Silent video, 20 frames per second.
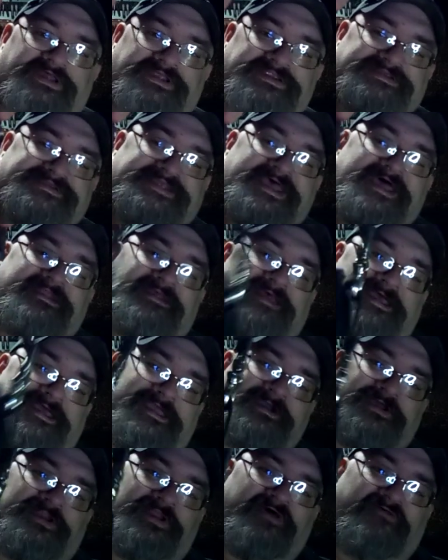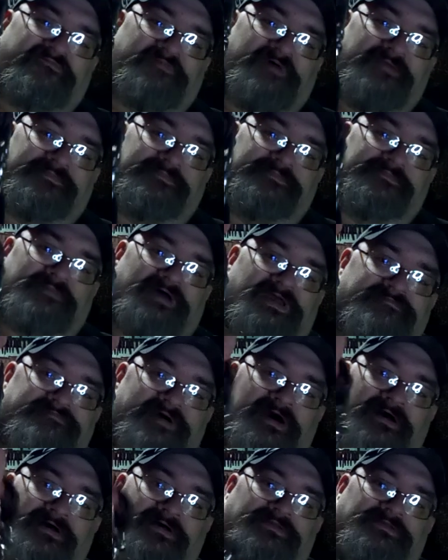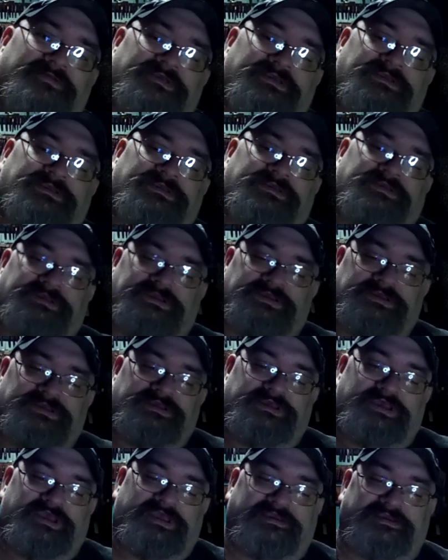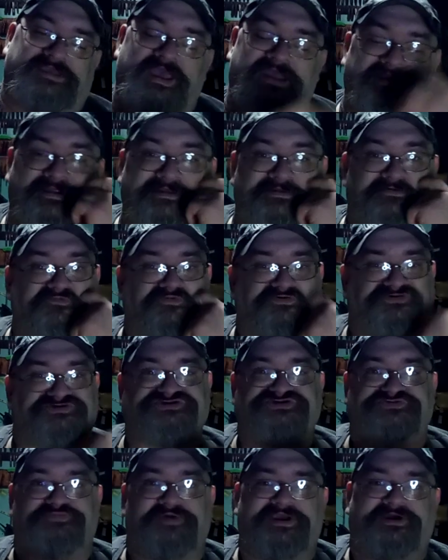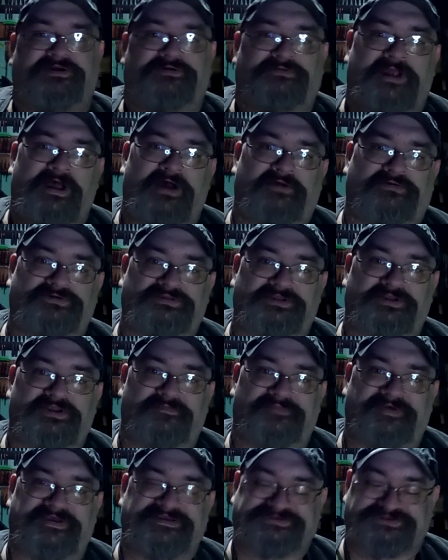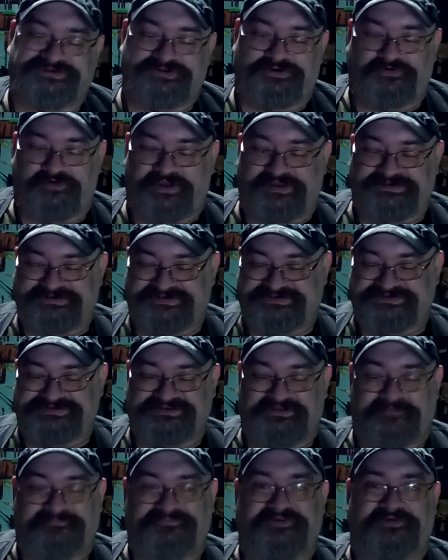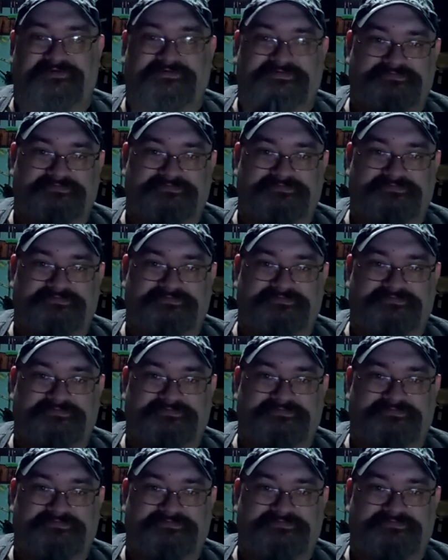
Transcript: just had it hanging off my belt. It kind of was swinging around a little bit, so I just slipped the